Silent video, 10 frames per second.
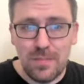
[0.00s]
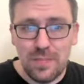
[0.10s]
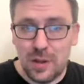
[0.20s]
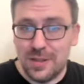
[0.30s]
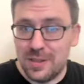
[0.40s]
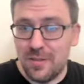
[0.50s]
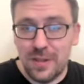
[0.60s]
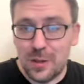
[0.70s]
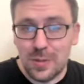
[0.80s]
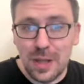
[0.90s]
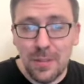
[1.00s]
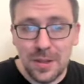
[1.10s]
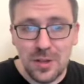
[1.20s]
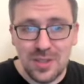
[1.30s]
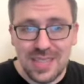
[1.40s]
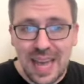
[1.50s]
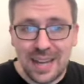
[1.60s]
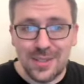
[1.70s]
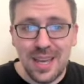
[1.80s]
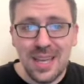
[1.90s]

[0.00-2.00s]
You know, he still finished with double-digit sacks,